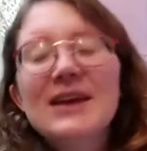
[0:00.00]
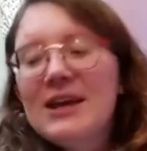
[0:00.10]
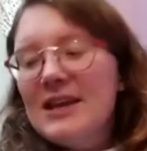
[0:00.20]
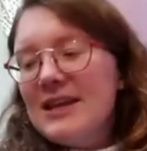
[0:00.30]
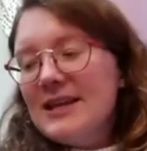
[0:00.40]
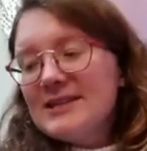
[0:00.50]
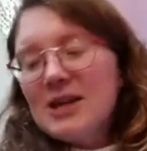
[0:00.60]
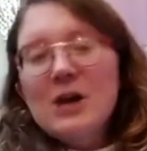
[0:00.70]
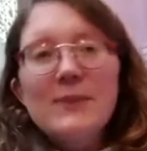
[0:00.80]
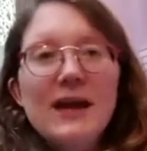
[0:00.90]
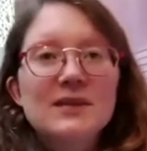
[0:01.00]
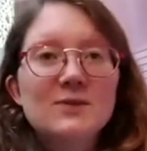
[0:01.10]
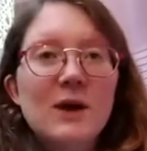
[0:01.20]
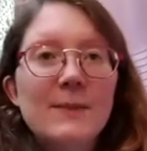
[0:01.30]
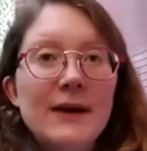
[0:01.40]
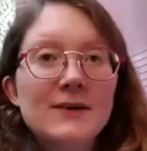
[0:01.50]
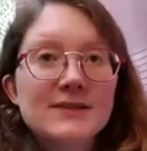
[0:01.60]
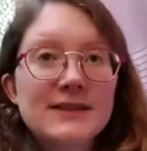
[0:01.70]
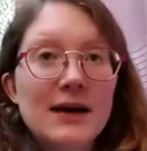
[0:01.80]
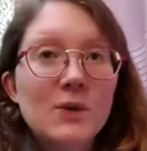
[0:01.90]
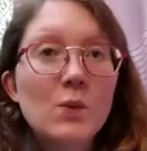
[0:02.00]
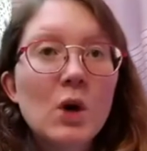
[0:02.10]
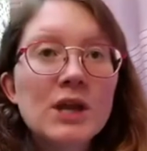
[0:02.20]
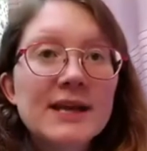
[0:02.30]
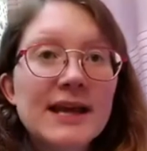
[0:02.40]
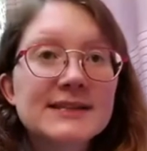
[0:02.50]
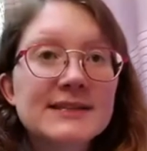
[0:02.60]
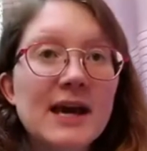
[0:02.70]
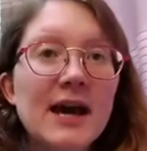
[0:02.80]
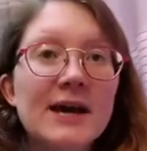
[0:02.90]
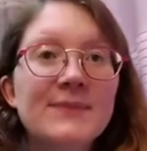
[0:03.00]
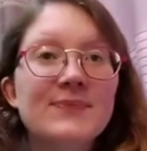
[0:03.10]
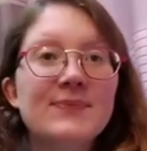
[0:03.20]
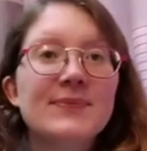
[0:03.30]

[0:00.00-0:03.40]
Let's go back to our bells now one last time.